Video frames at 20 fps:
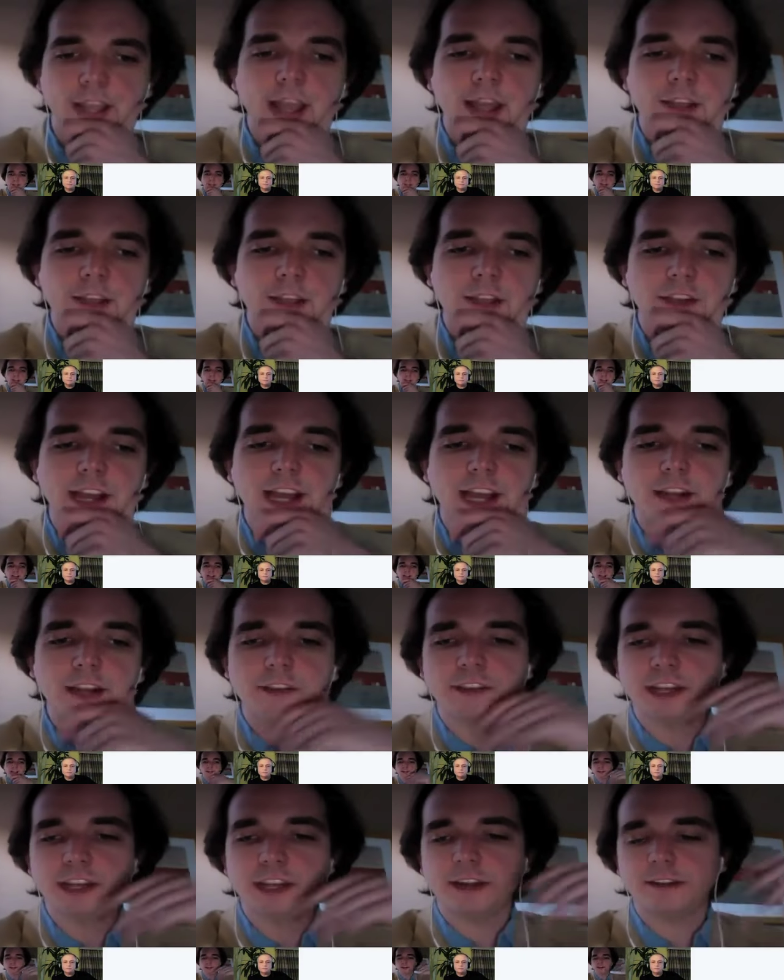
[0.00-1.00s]
So how does
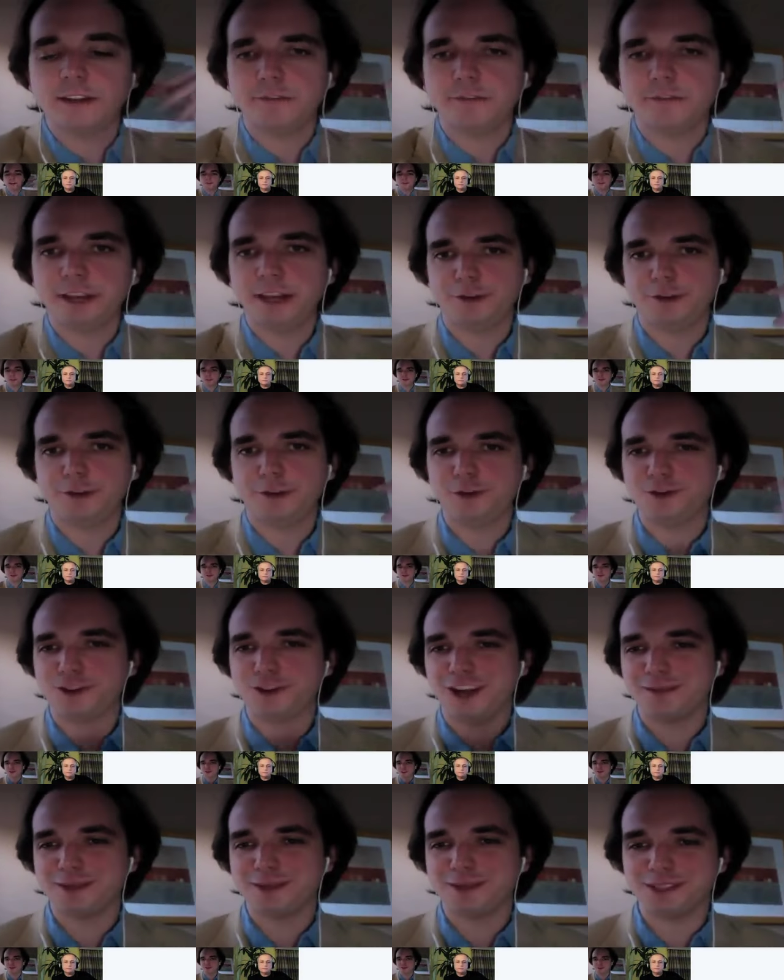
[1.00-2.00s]
that affect your
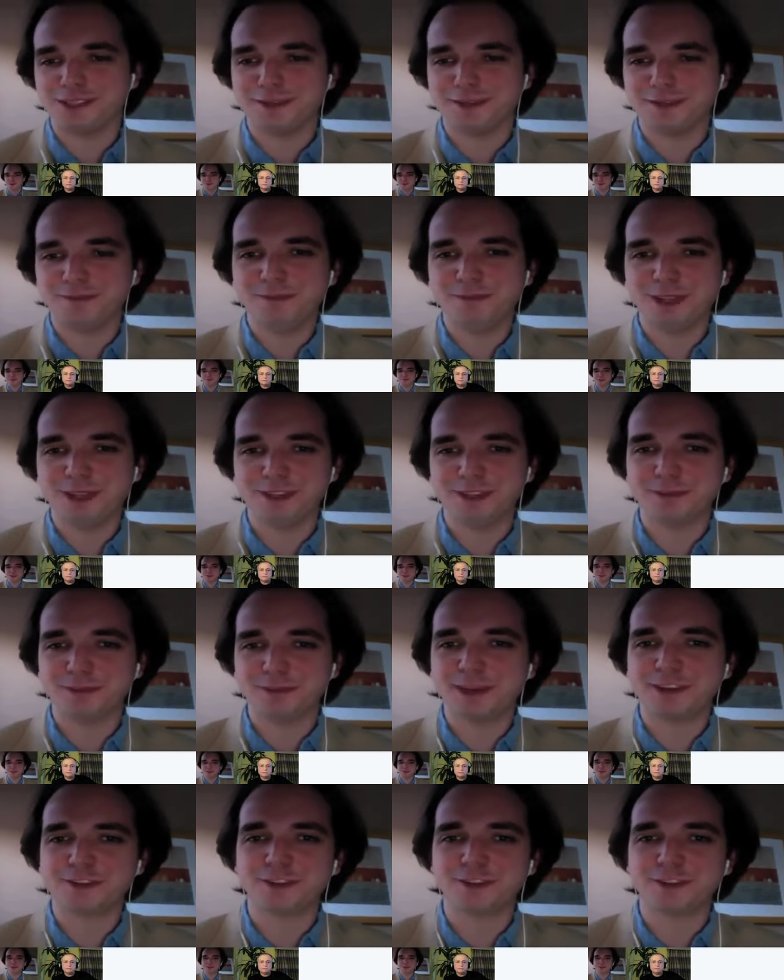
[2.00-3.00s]
job as a
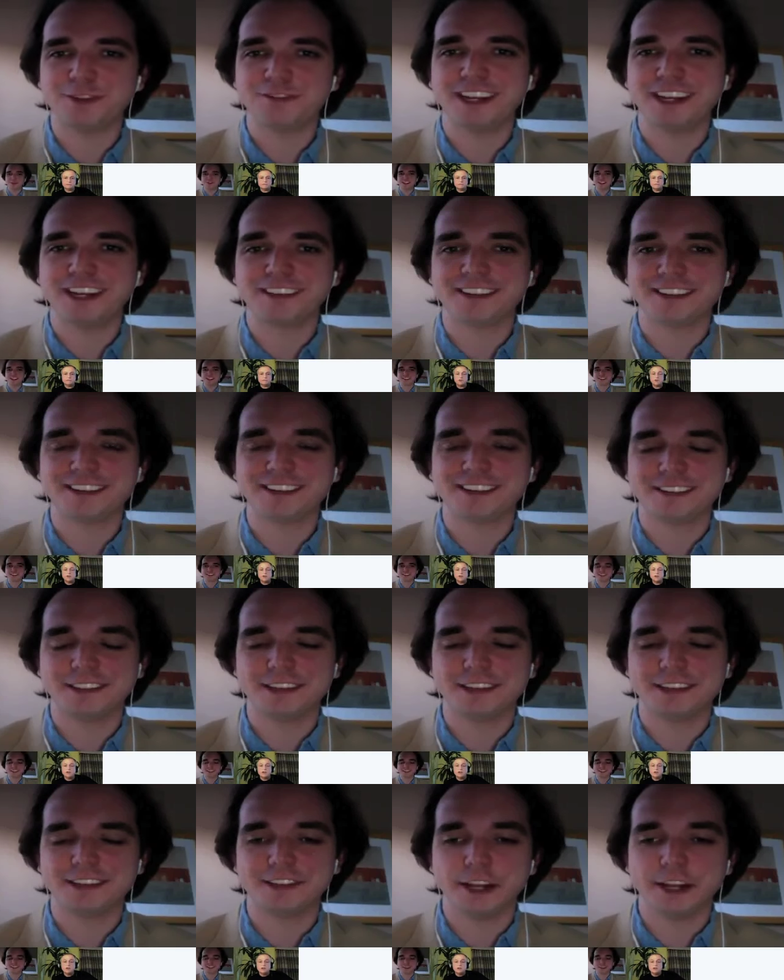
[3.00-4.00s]
special effects
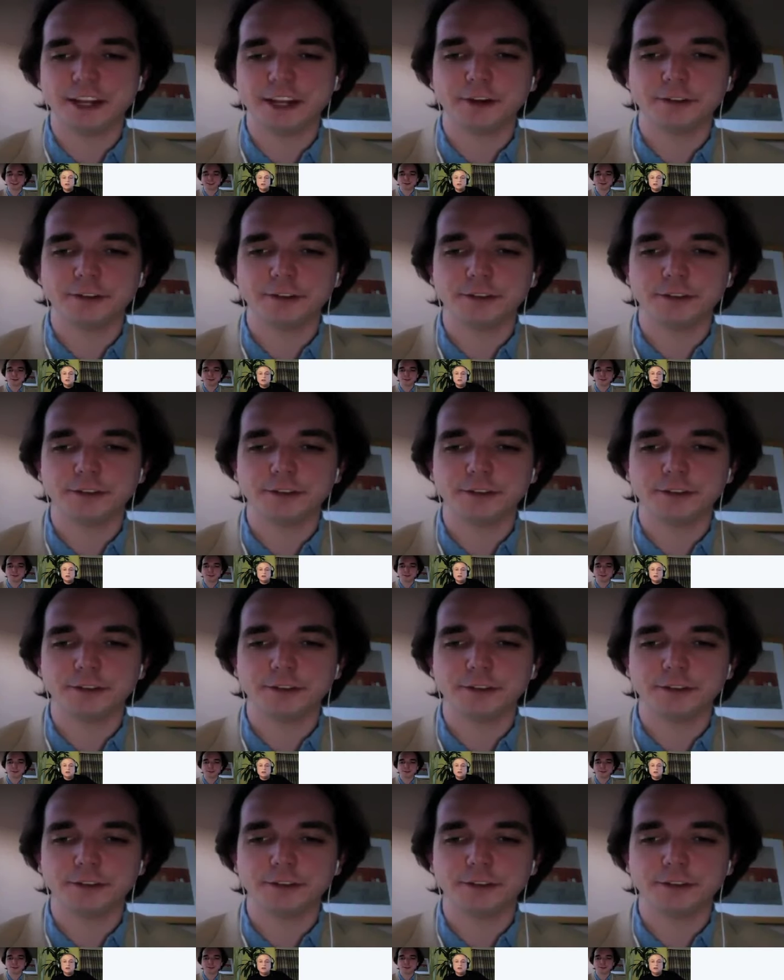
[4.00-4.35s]
designer?